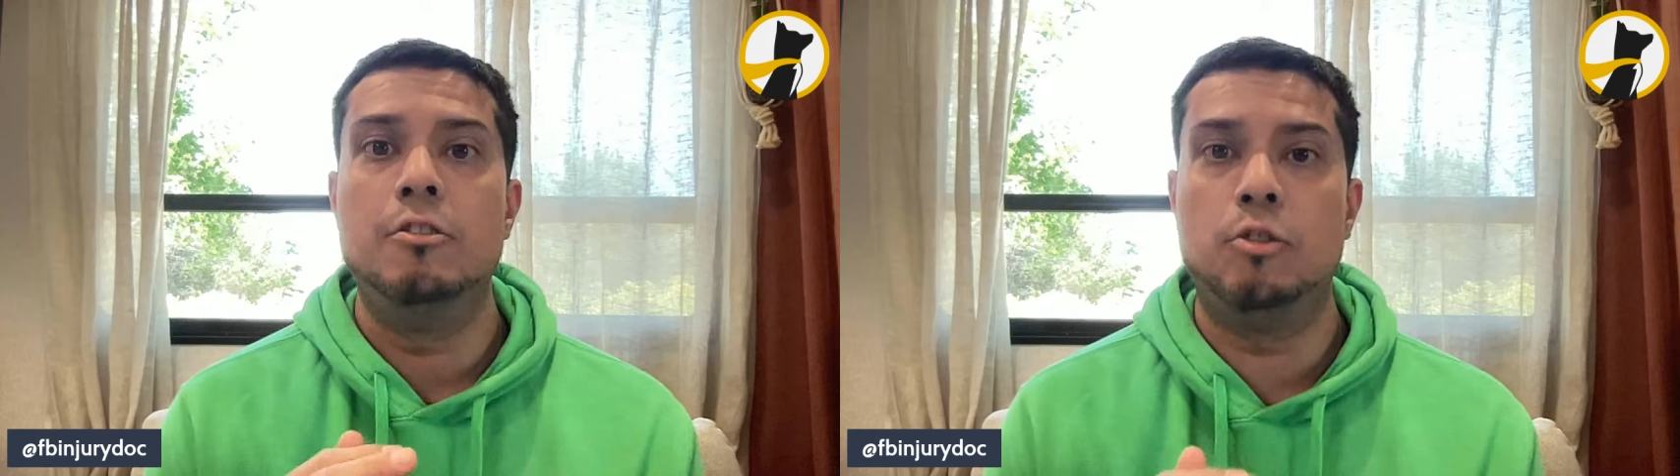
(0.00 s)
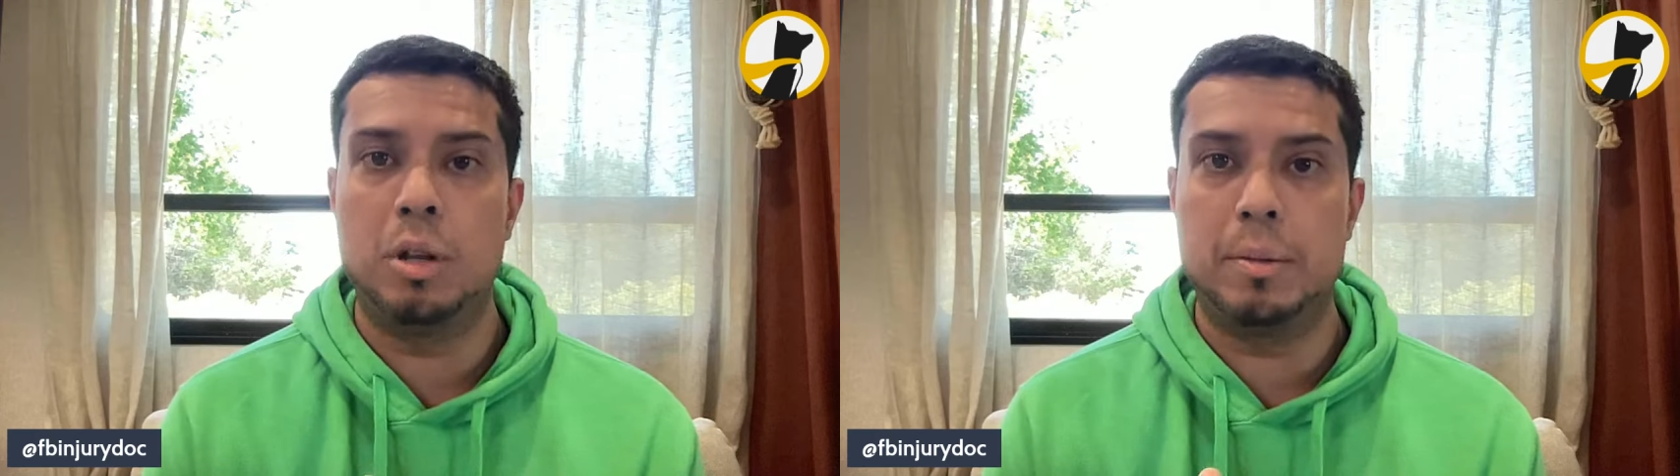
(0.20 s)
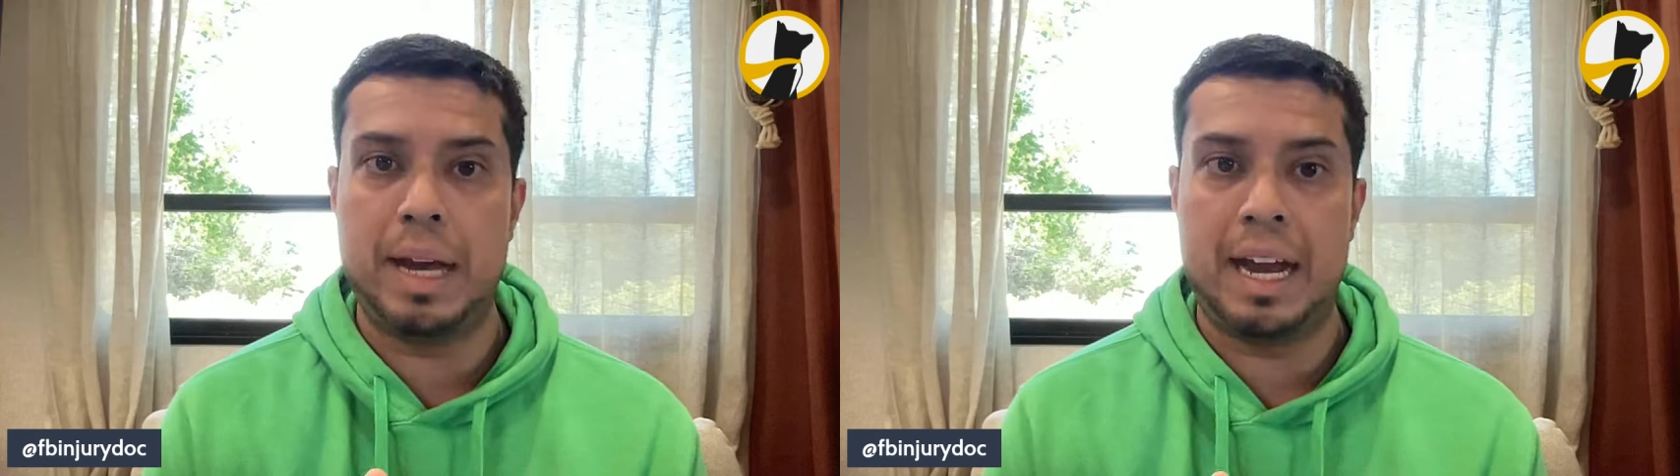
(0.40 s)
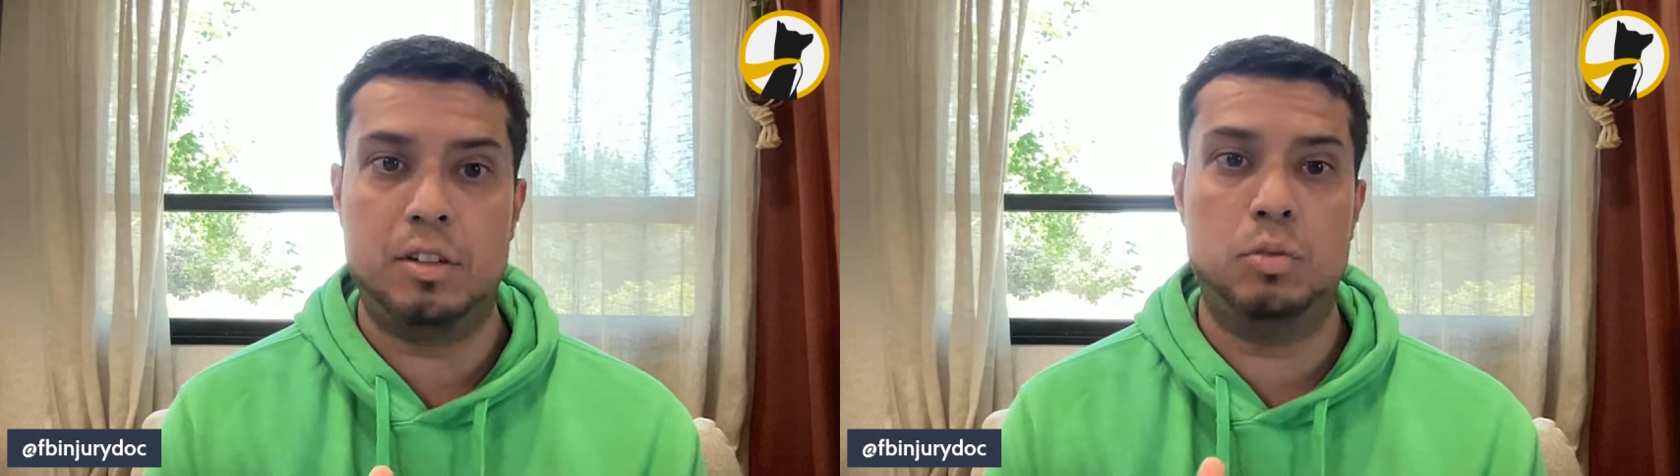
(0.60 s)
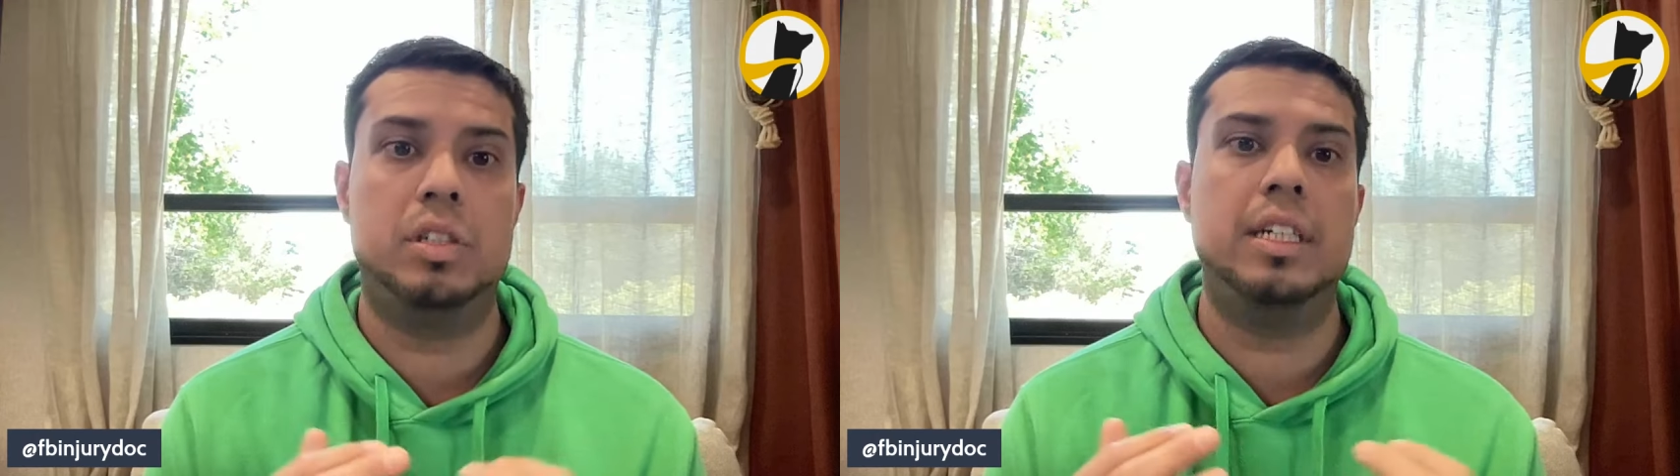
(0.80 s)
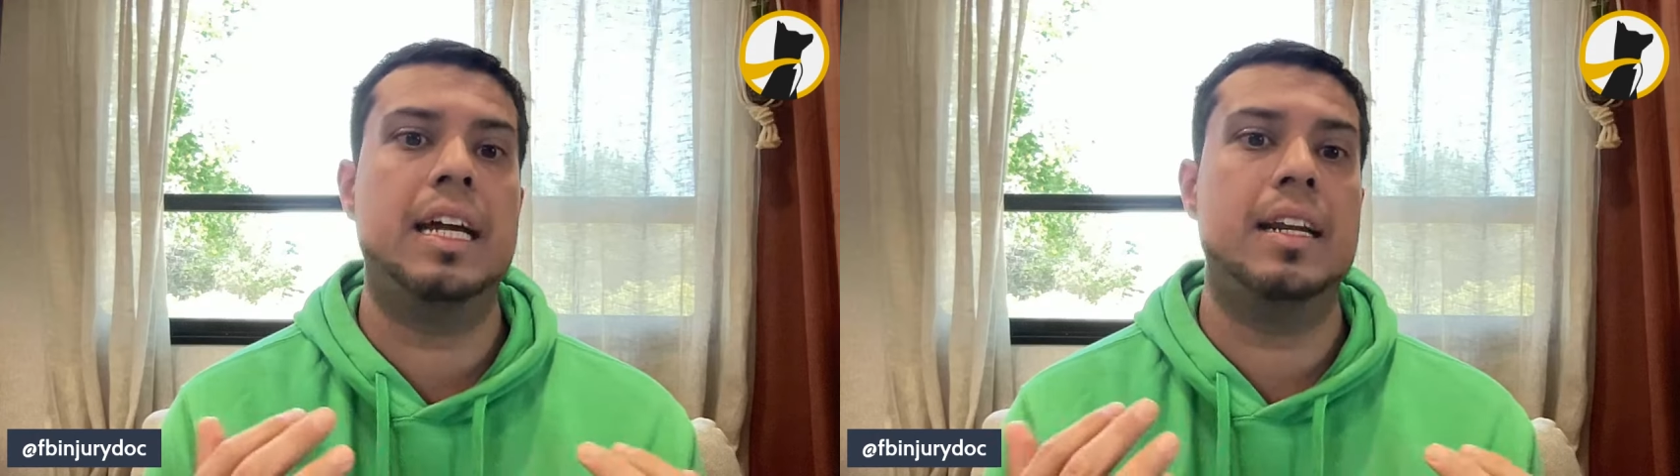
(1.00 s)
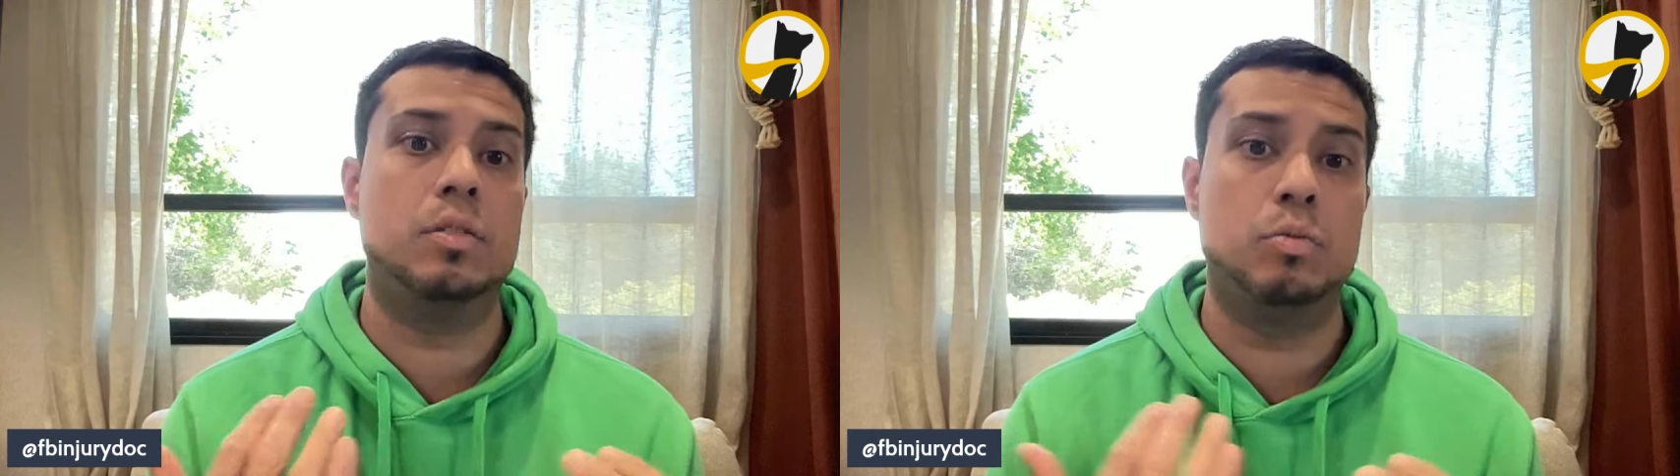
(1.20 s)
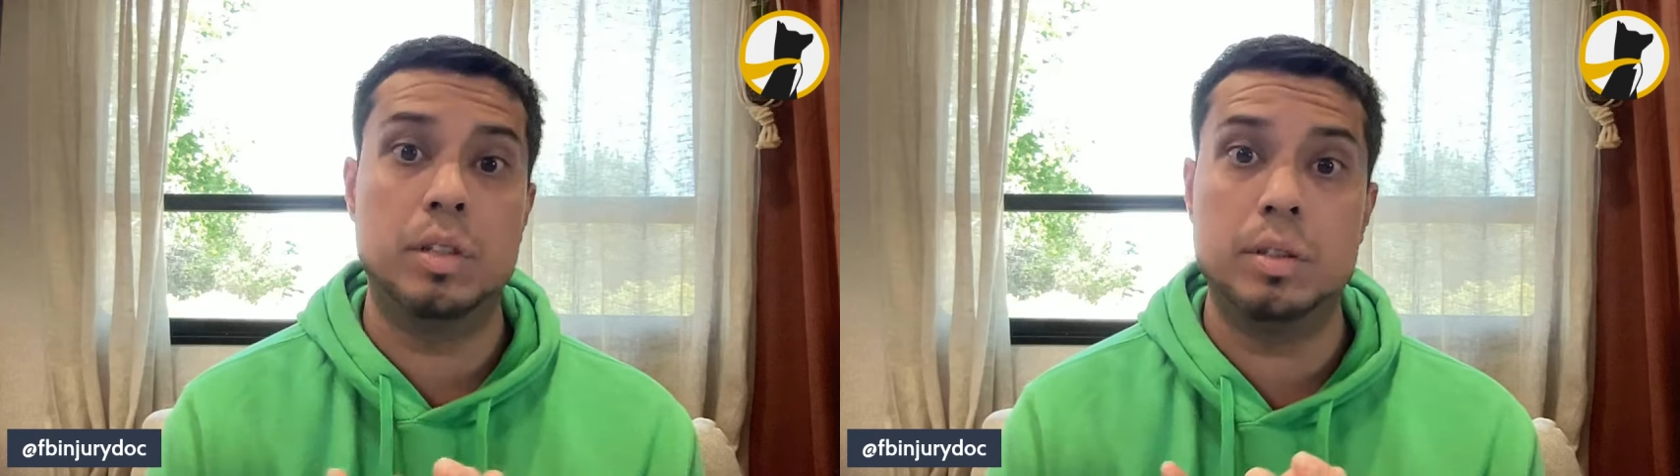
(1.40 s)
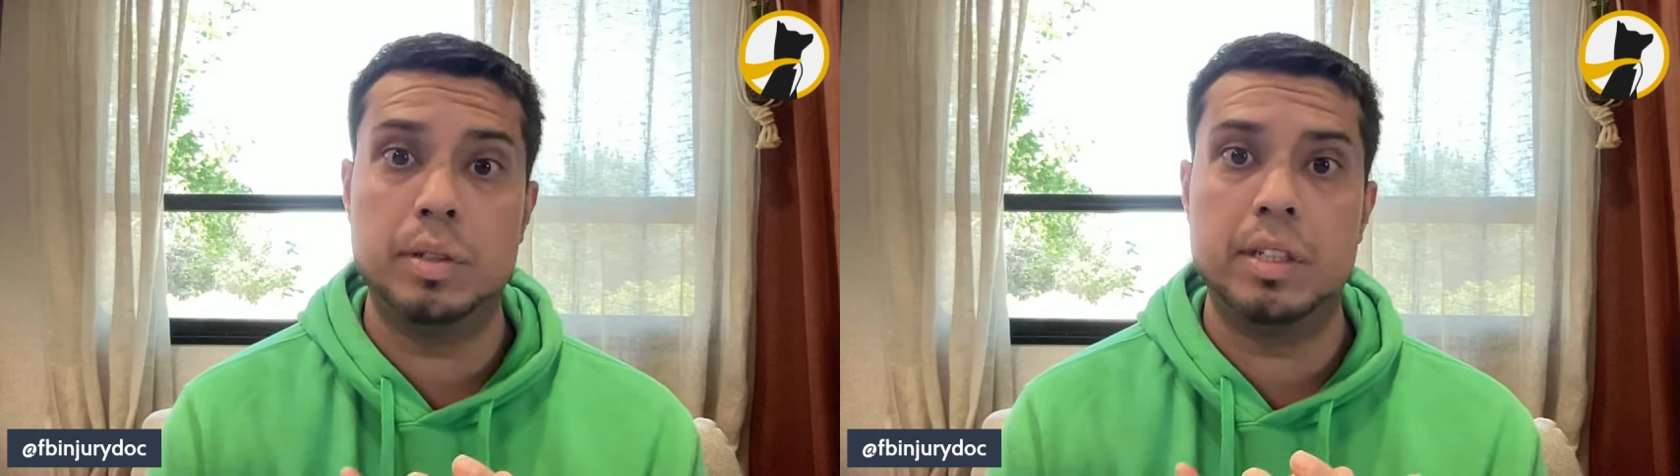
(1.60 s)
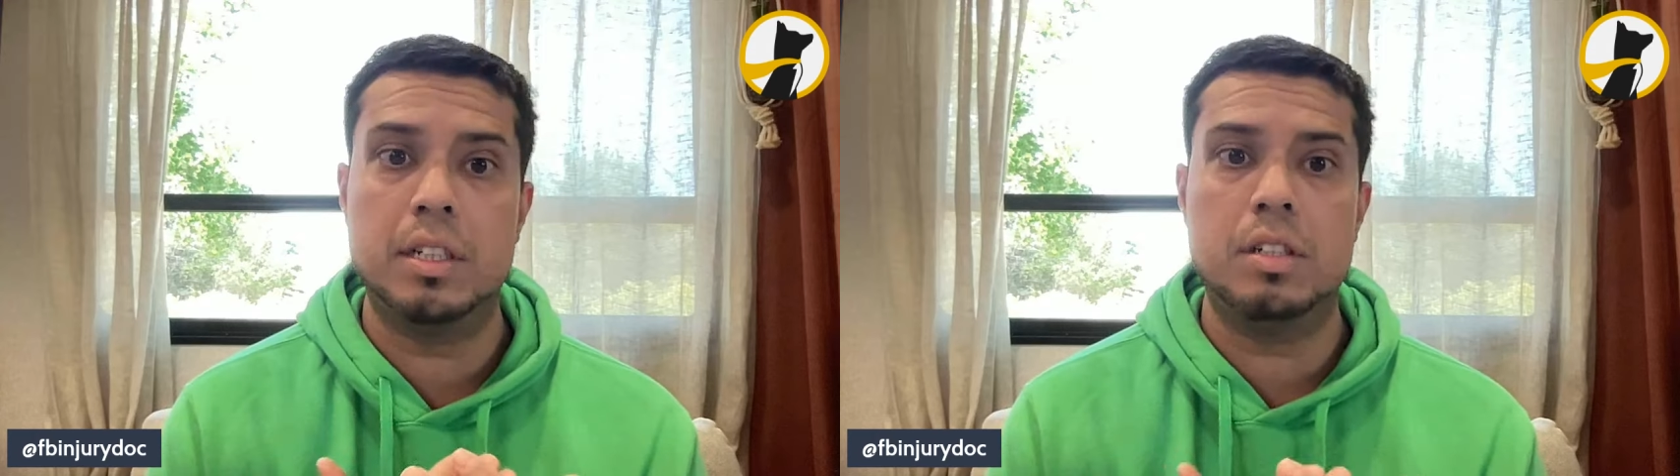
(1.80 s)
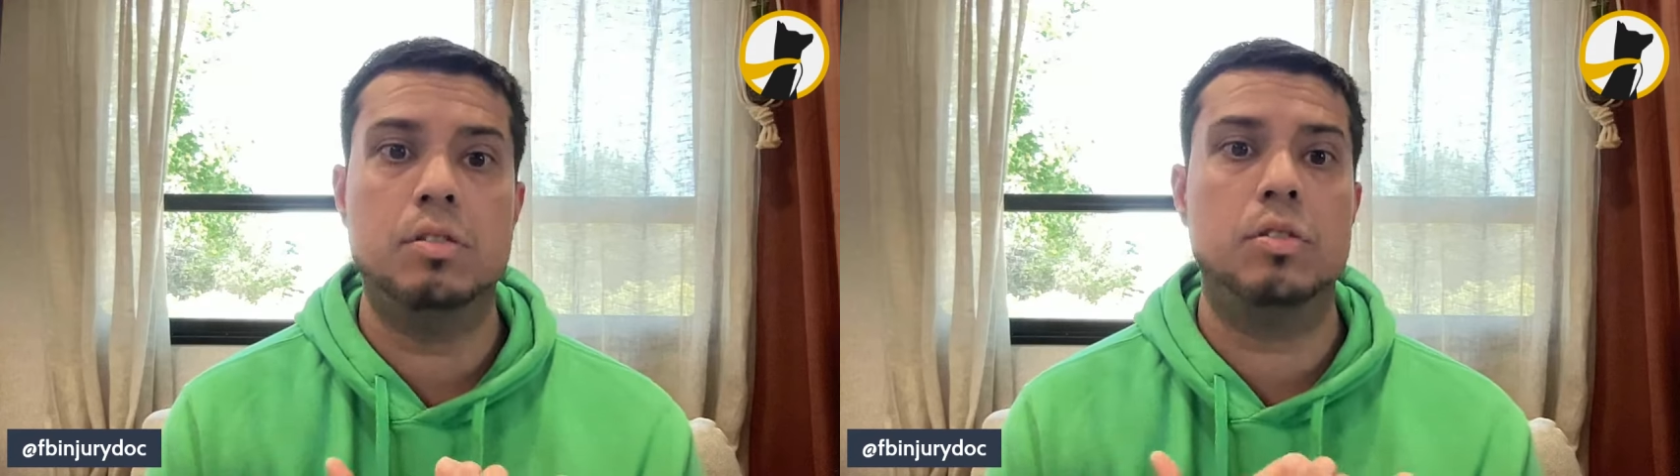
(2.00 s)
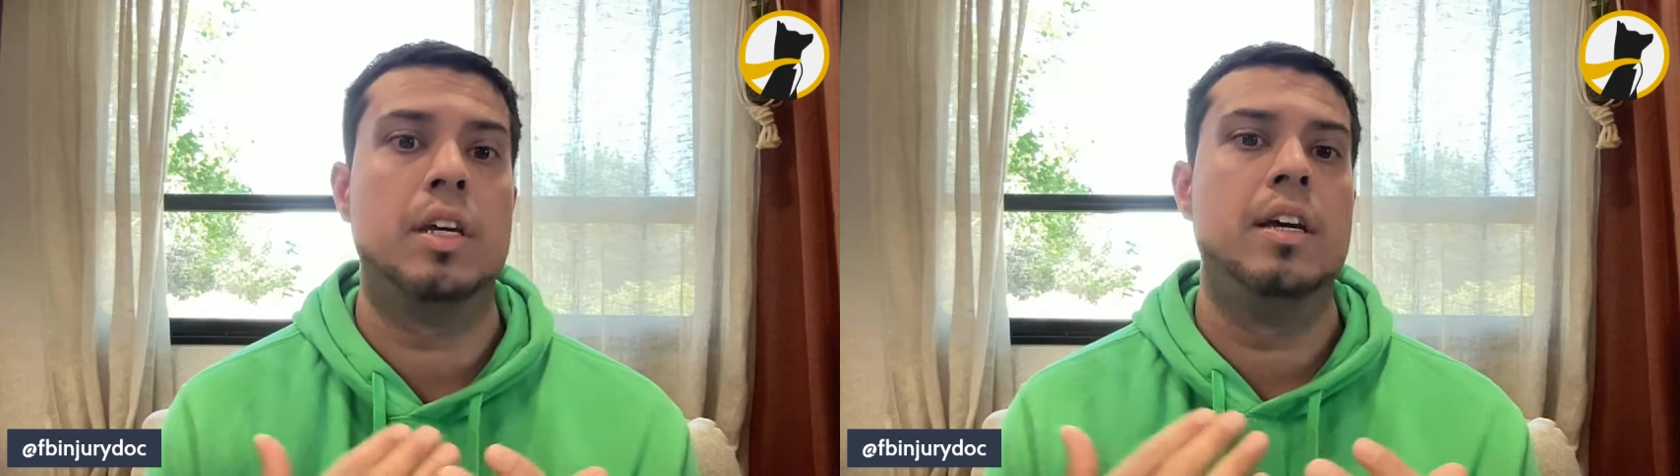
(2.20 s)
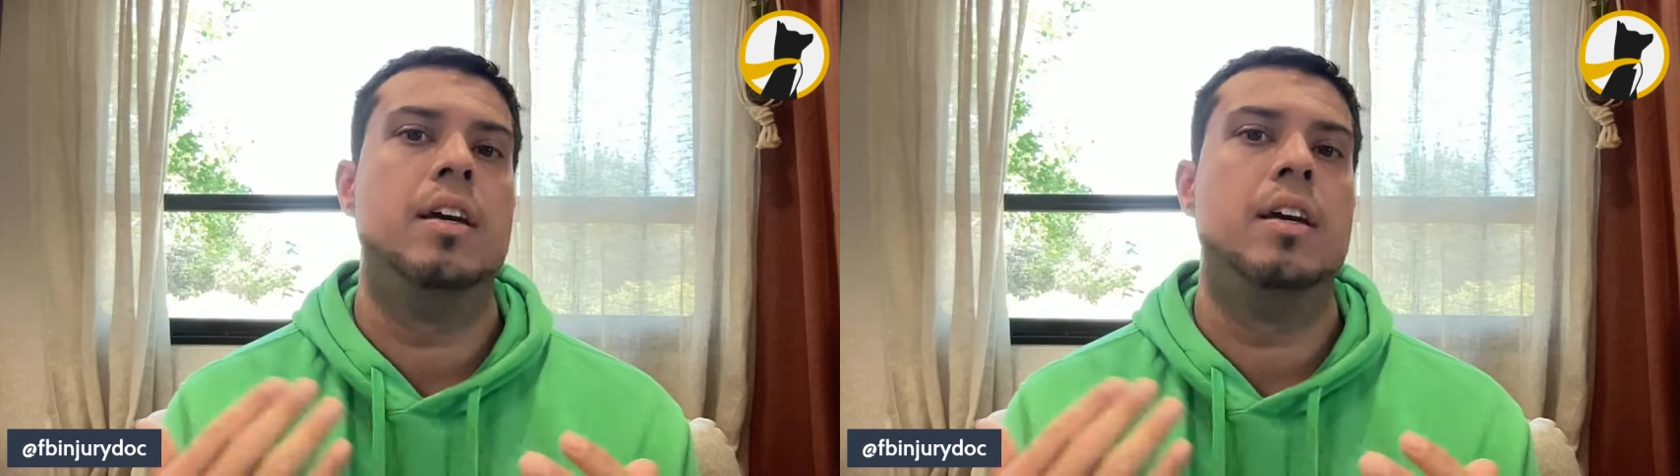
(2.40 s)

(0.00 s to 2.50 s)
for the Packers, which again is really, really good news.